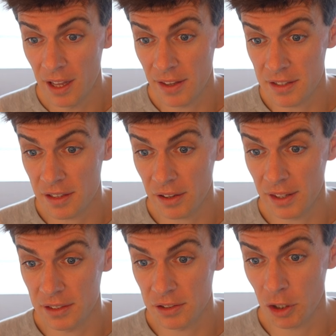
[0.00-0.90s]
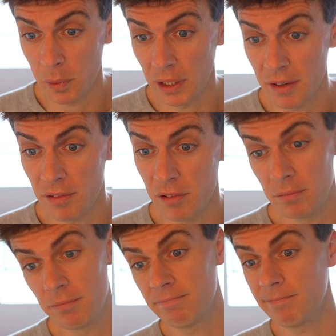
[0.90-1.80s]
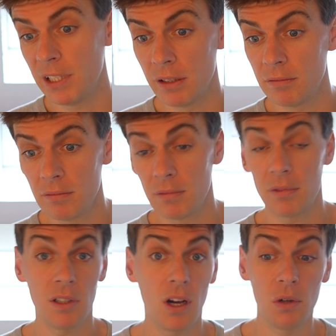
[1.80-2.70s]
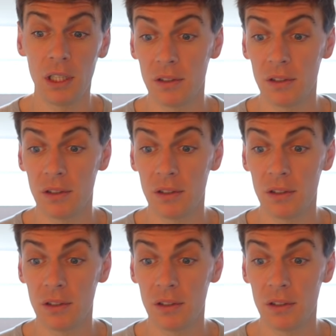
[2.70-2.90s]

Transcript: There's nothing stopping it from, holding